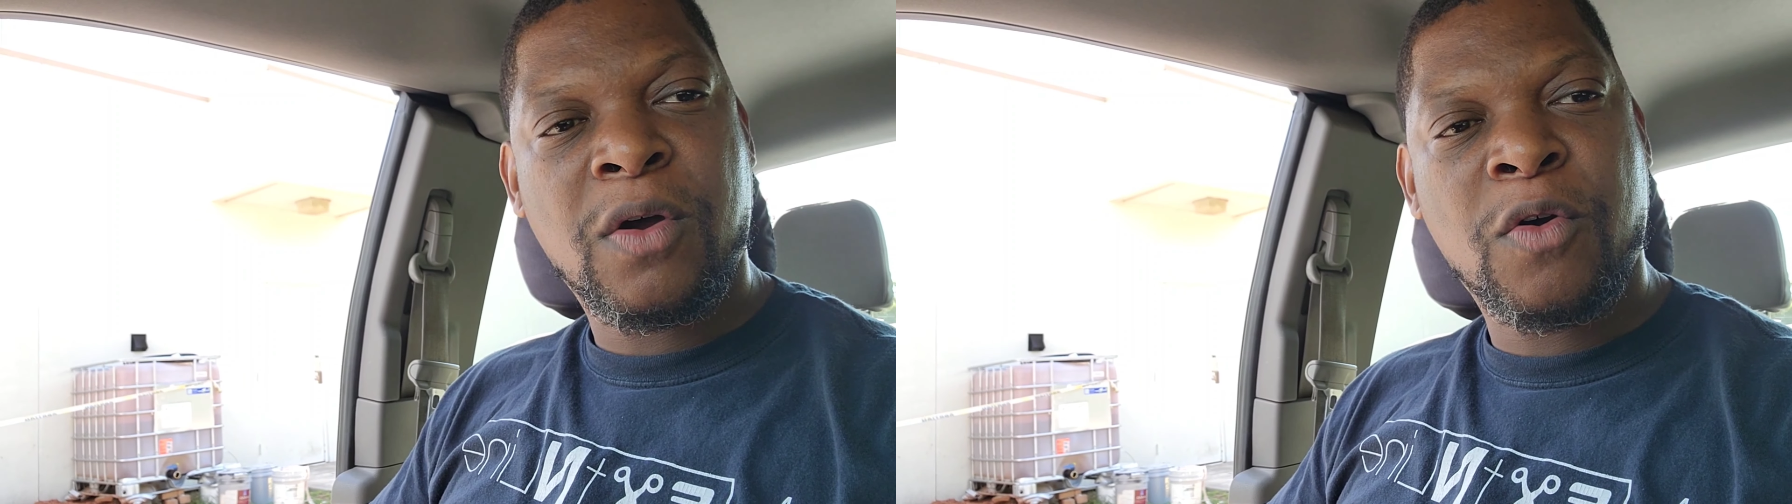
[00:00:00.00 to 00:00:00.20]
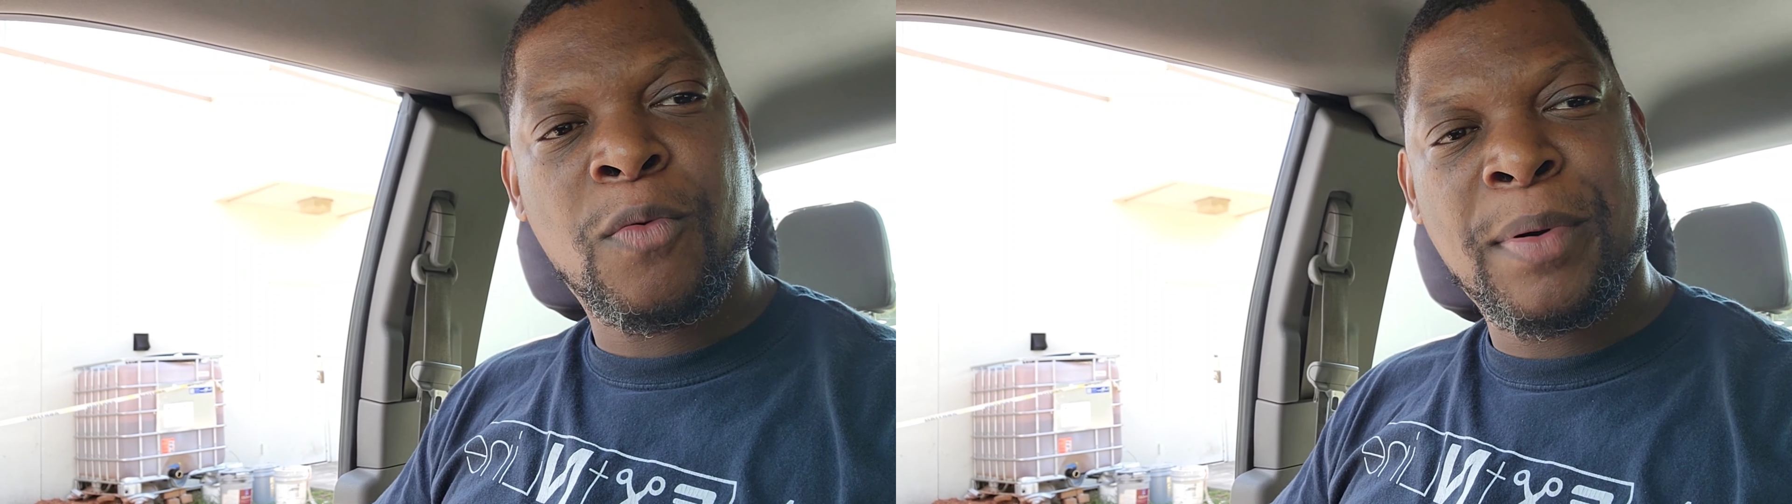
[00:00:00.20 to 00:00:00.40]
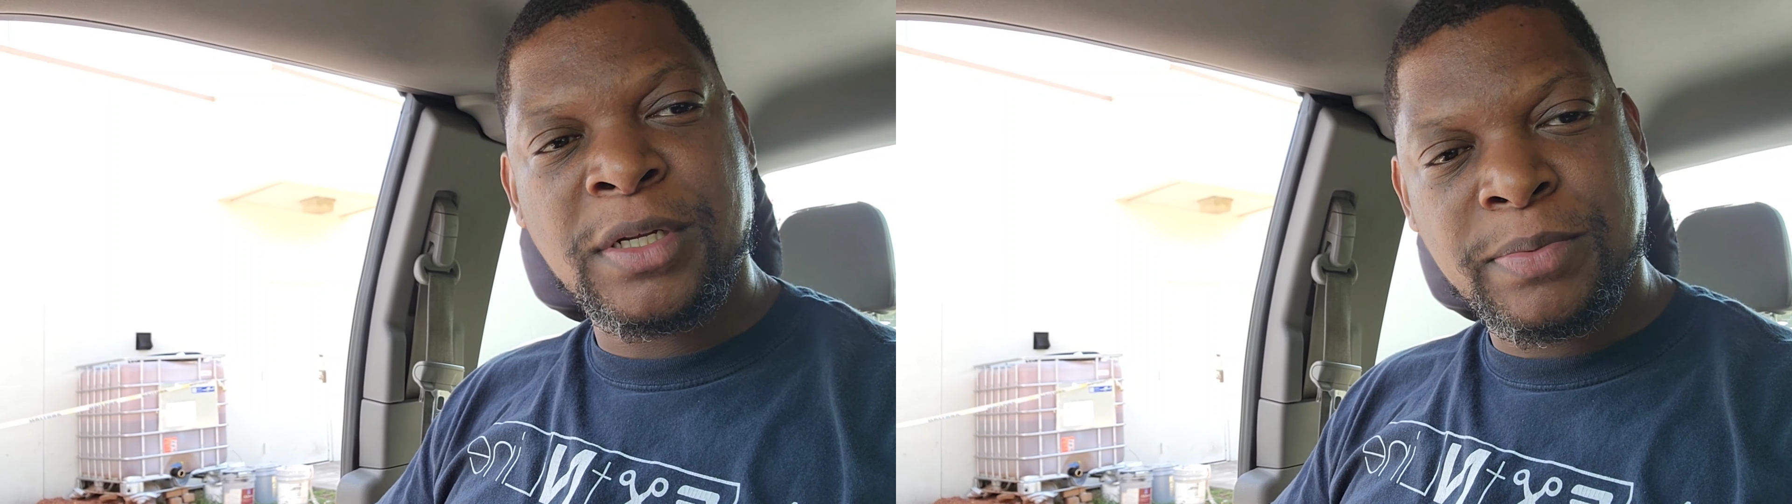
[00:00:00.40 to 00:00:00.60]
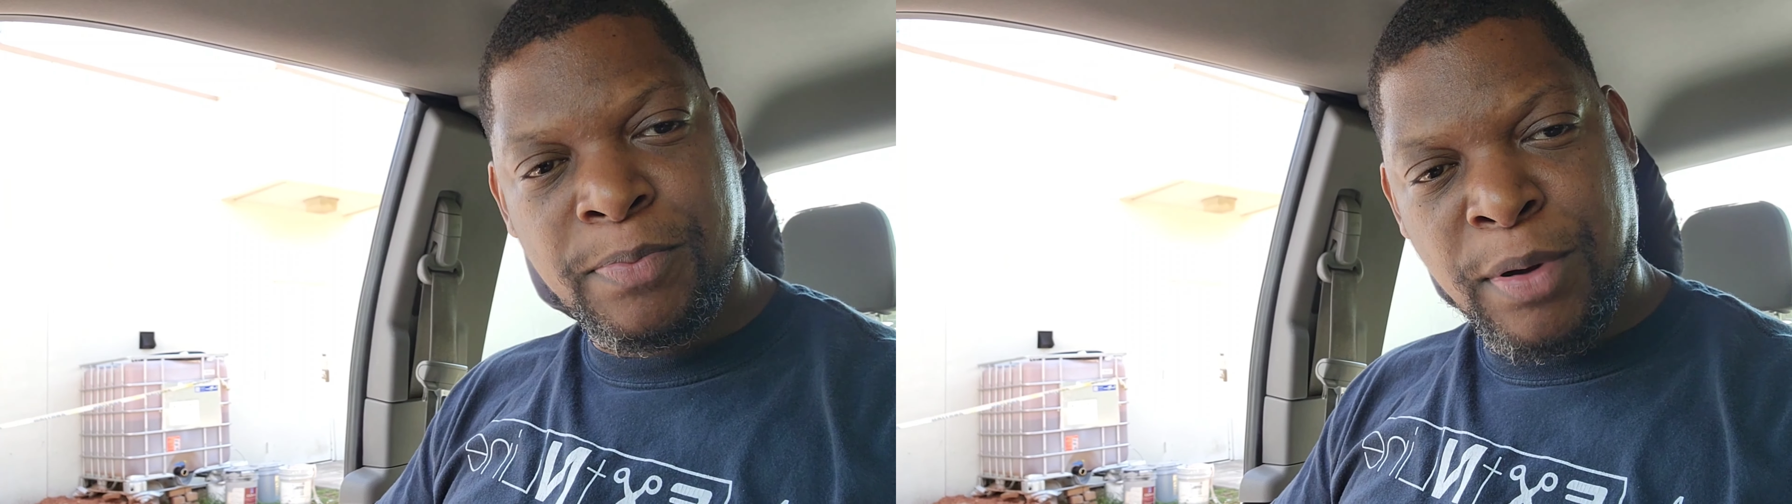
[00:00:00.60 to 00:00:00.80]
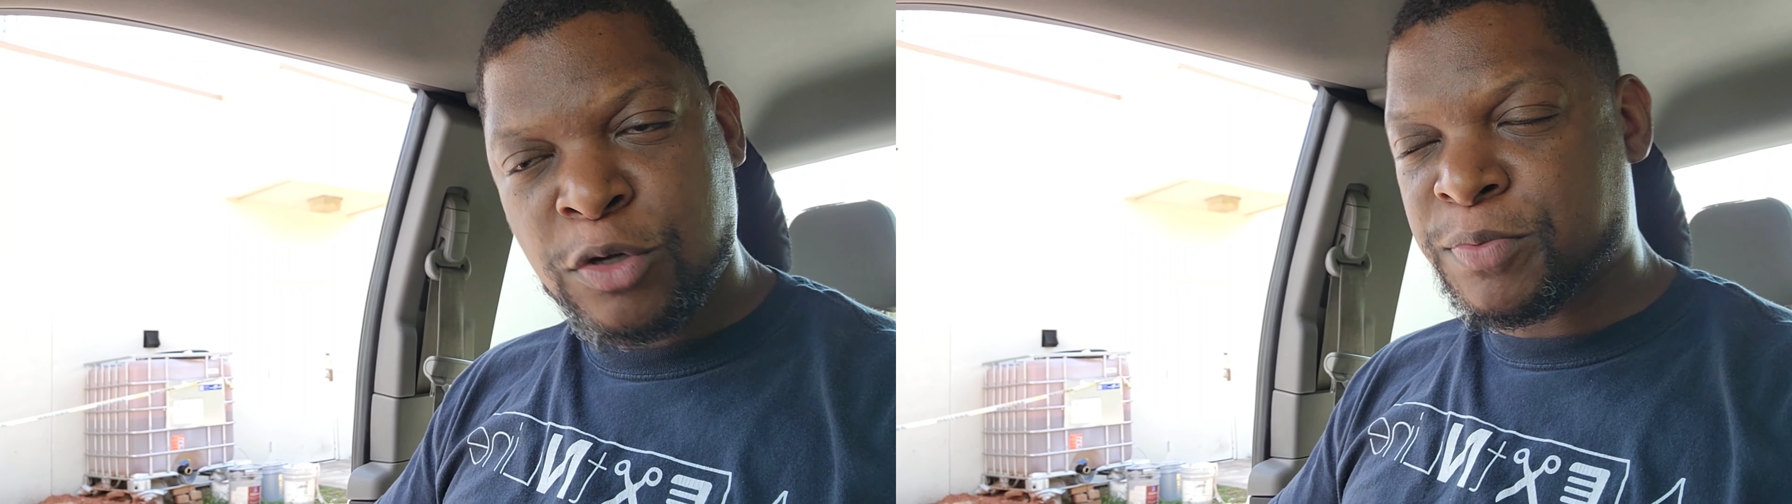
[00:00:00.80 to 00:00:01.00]
a whole
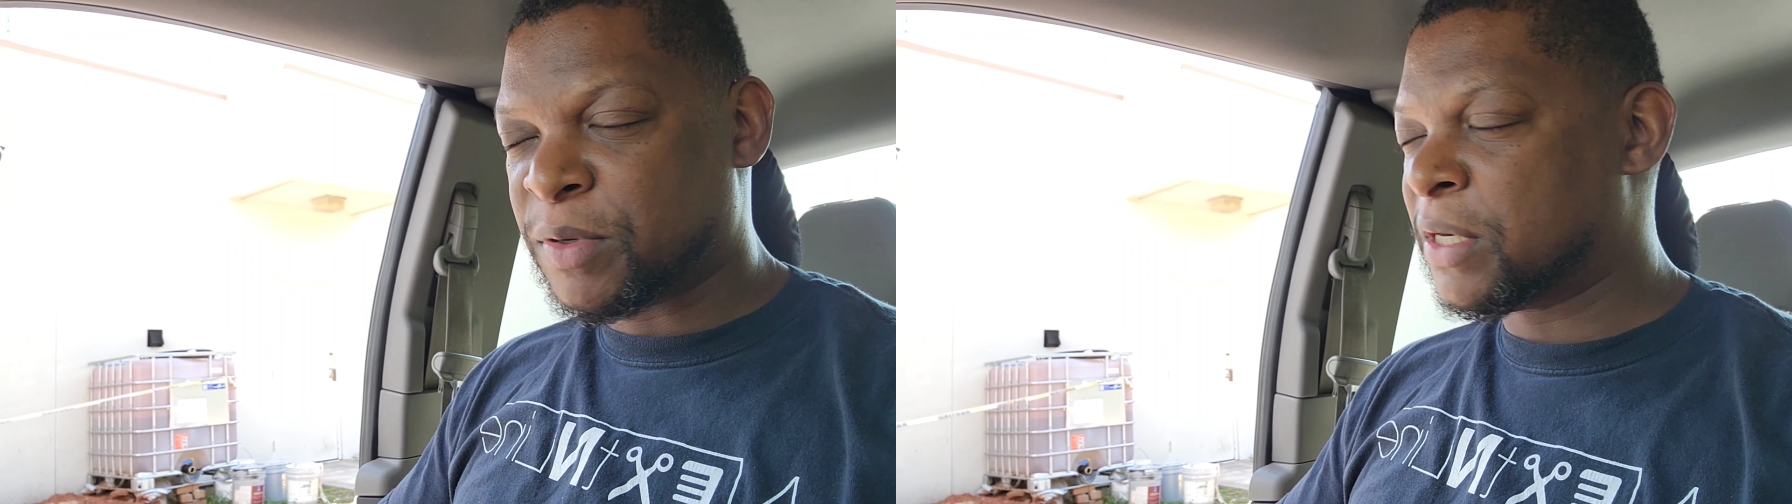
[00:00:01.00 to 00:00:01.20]
post